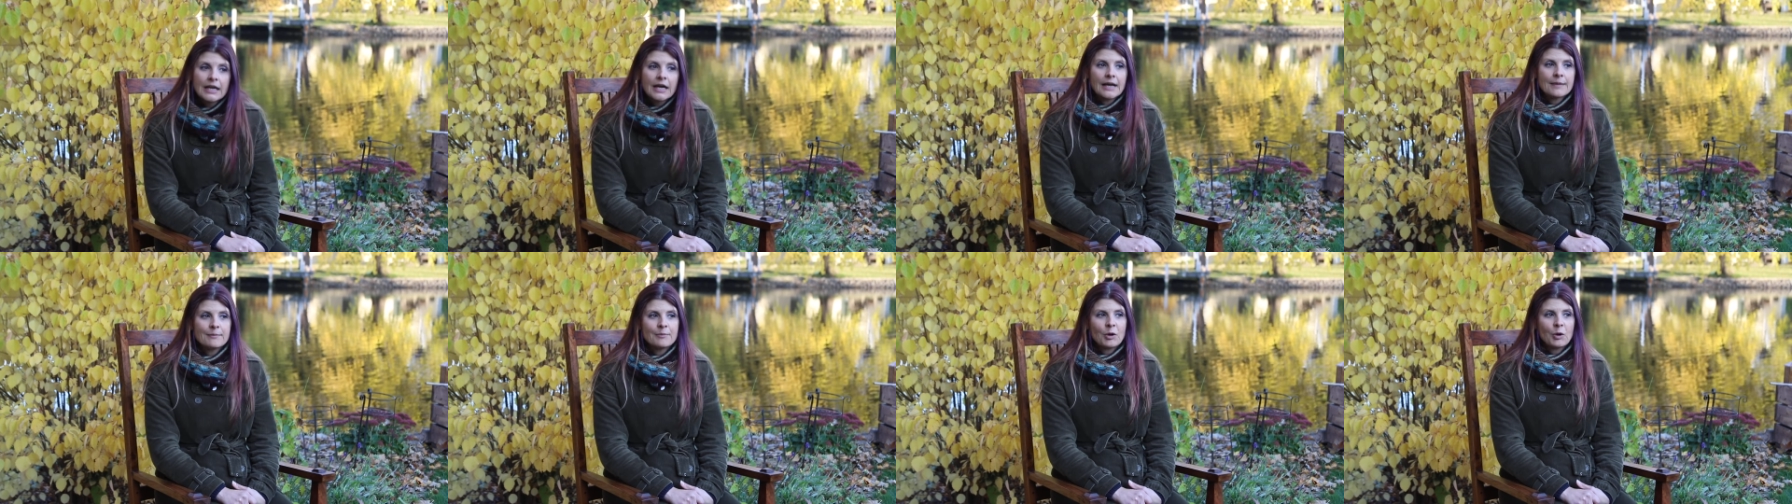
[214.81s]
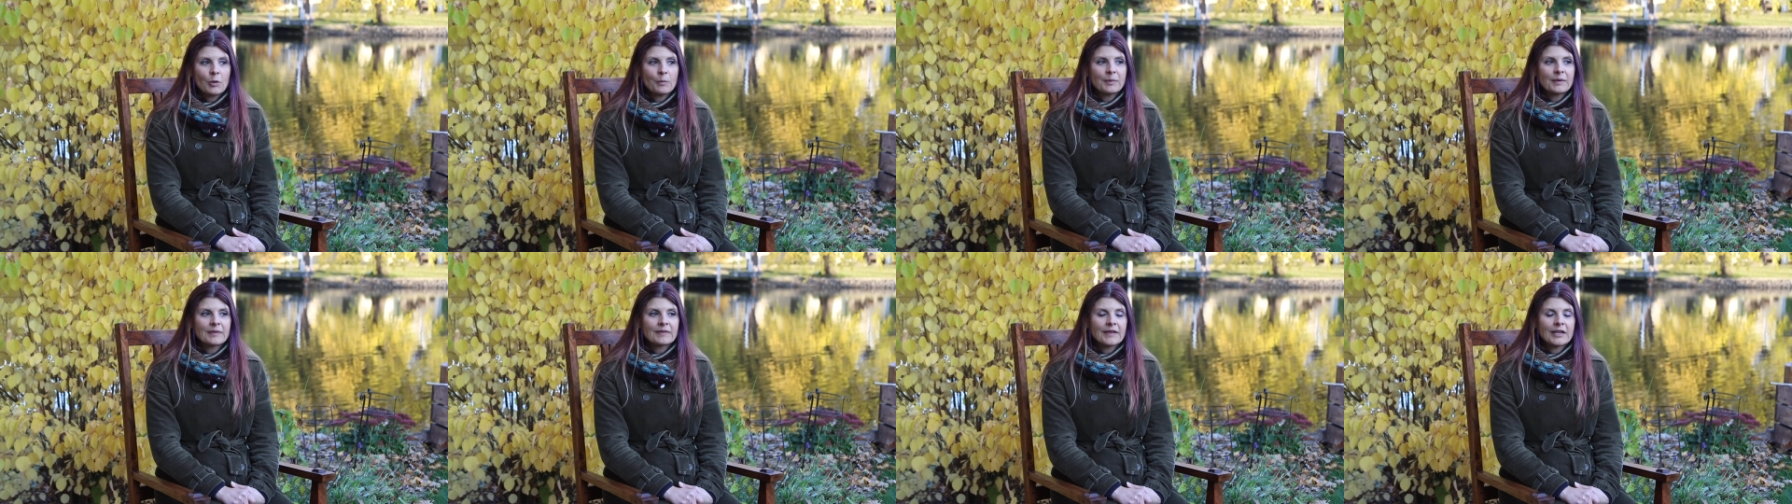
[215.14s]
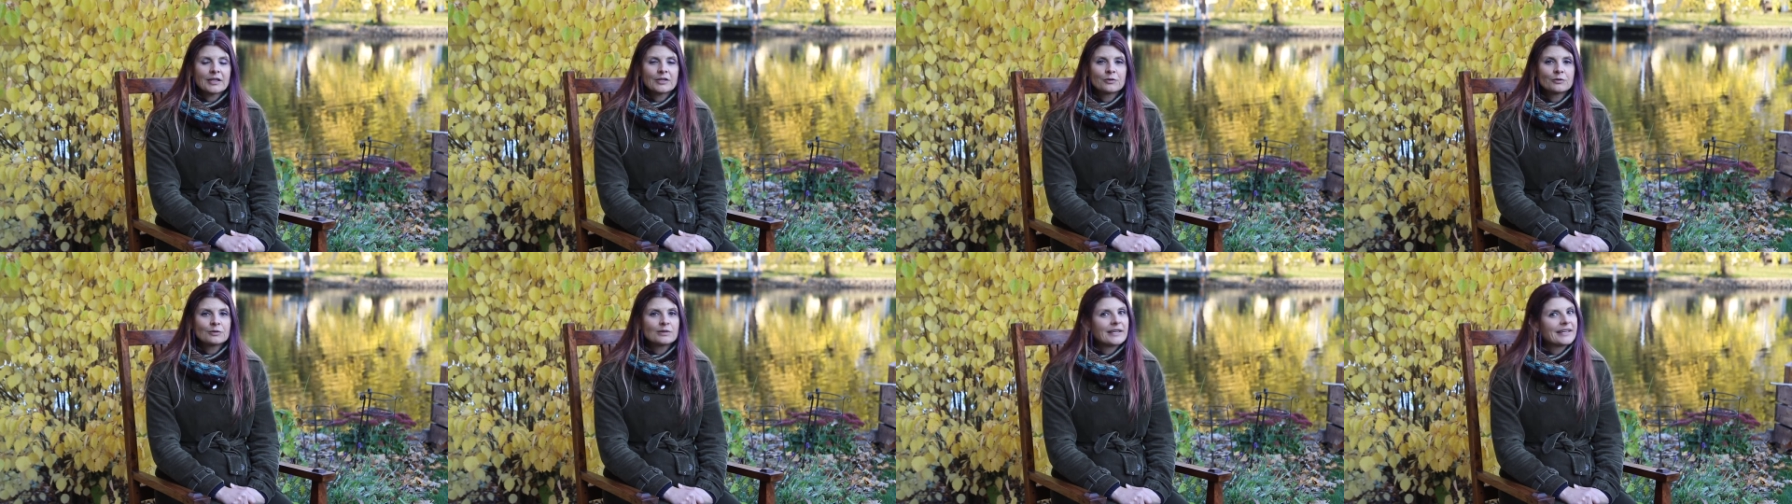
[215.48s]
I'm hoping
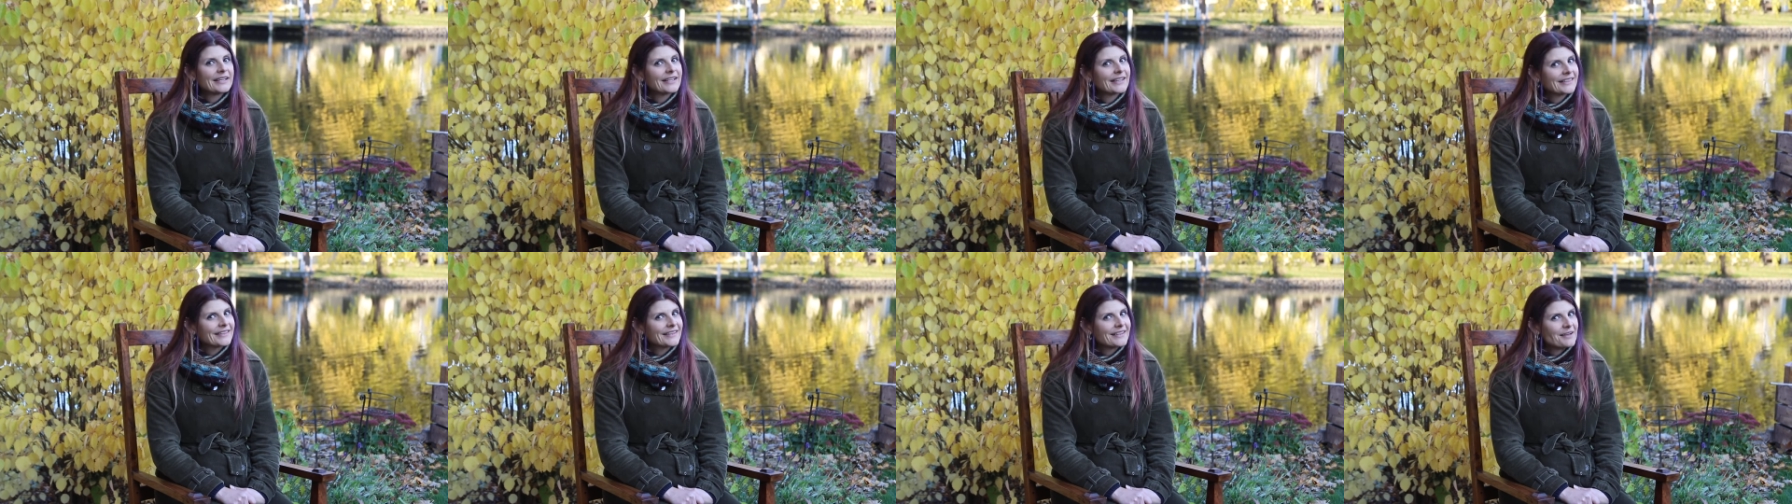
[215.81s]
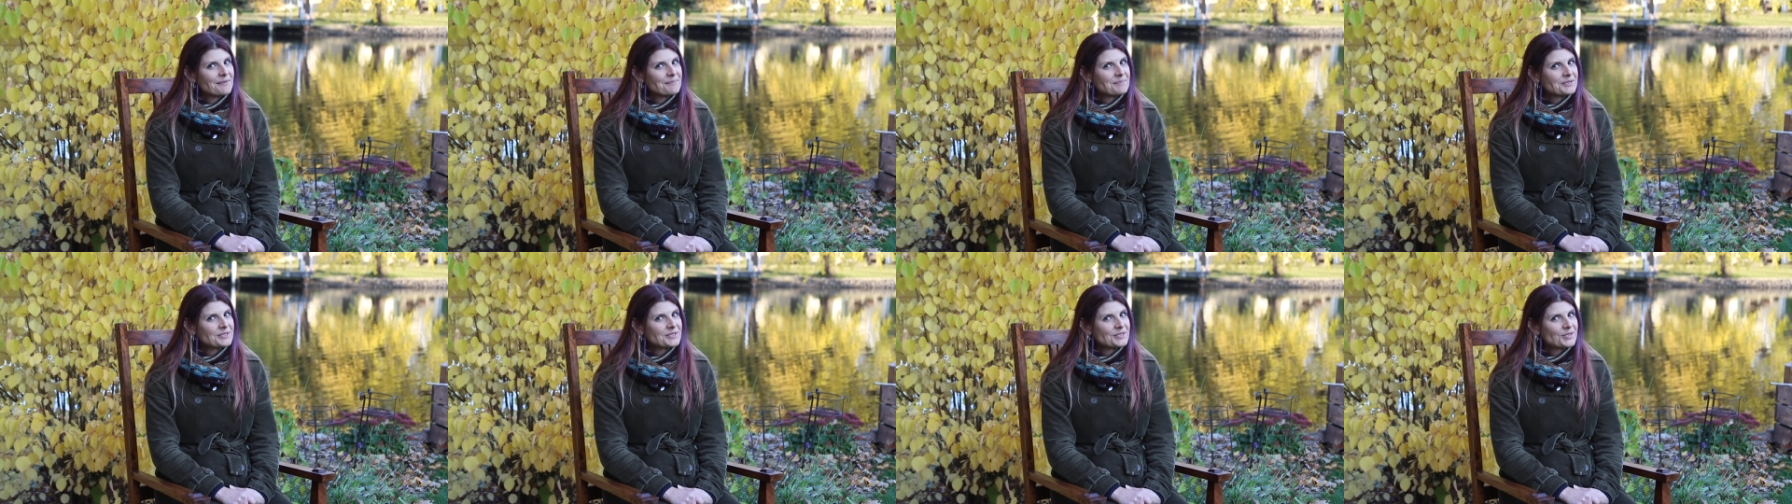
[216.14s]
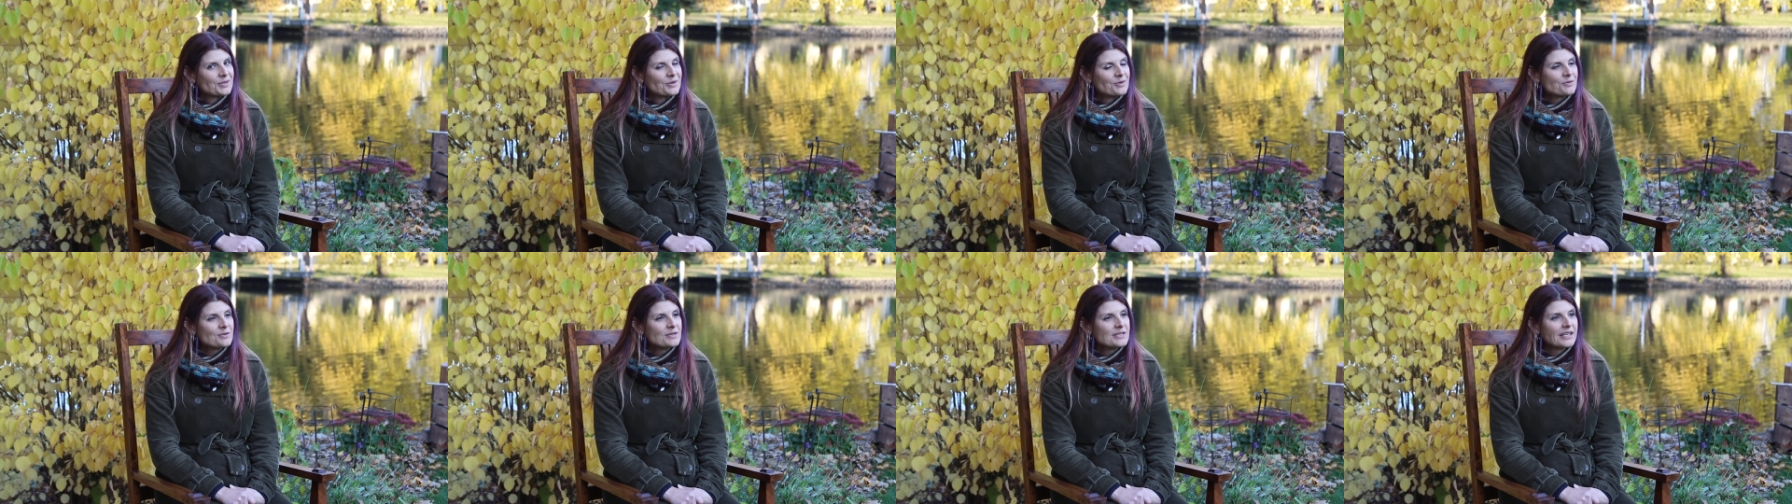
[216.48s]
that you like the
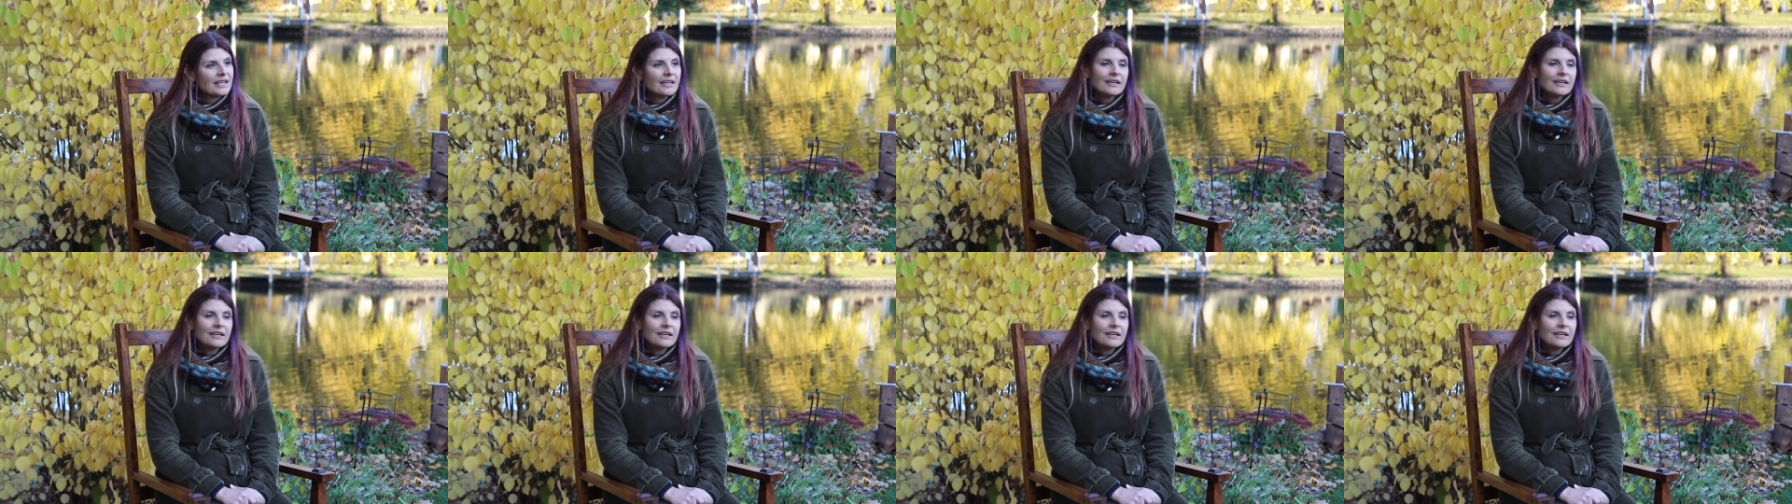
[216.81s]
episode,